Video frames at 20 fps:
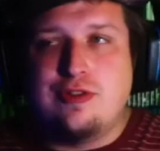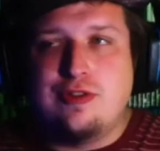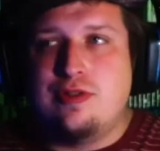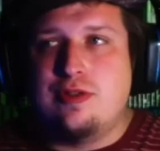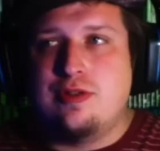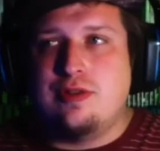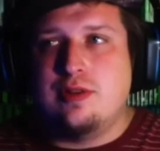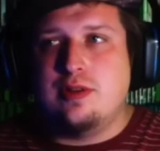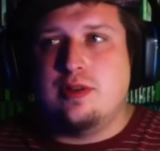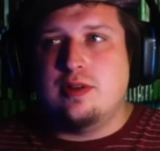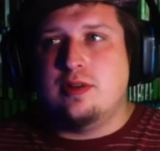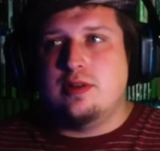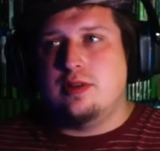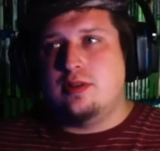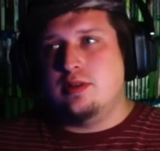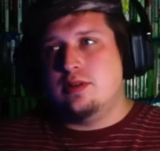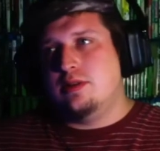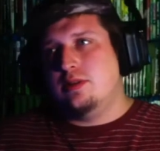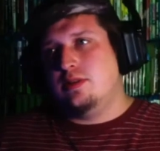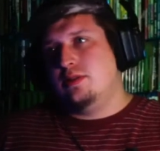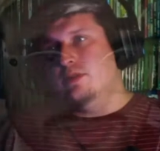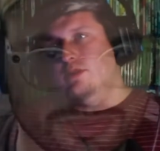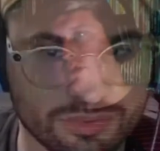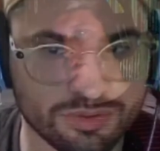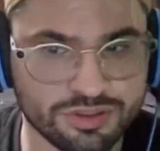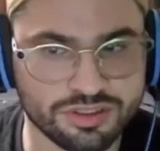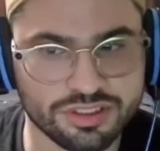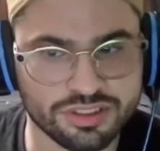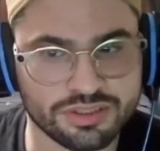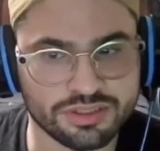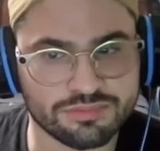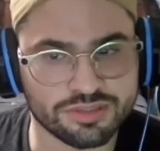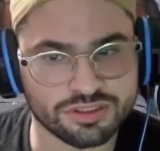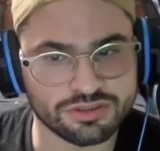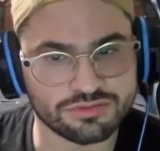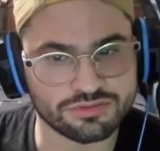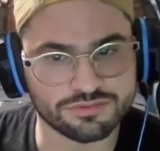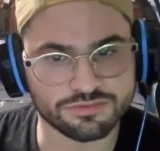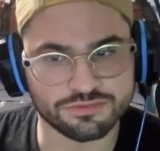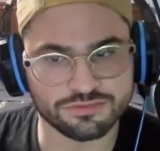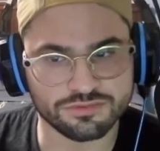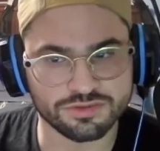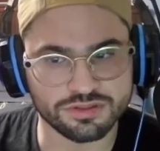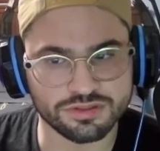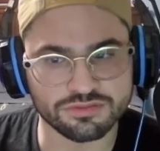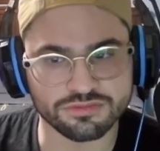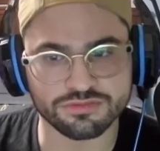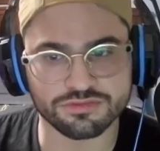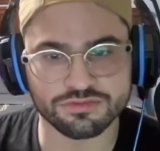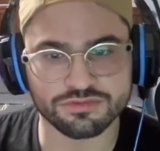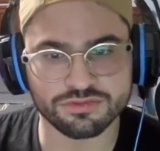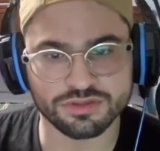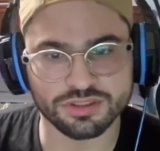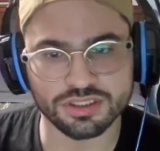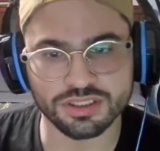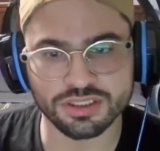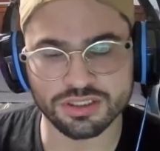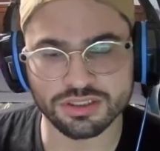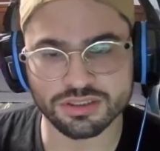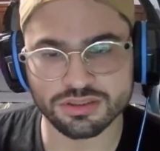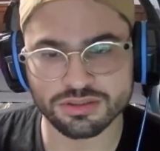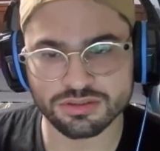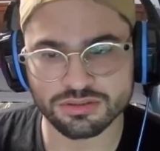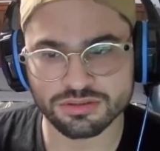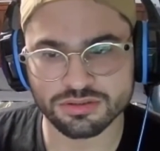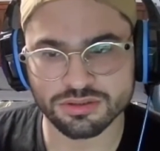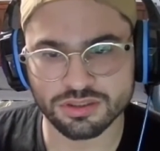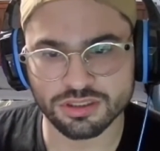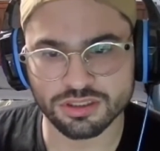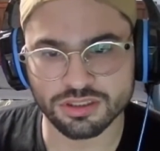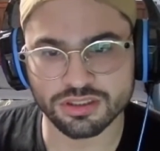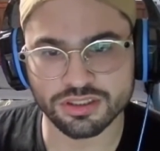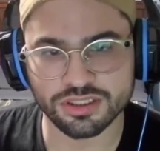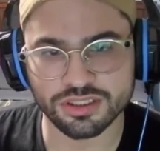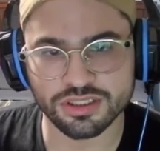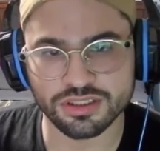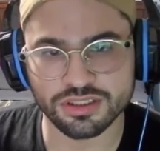Again, you don't really get much of her in it.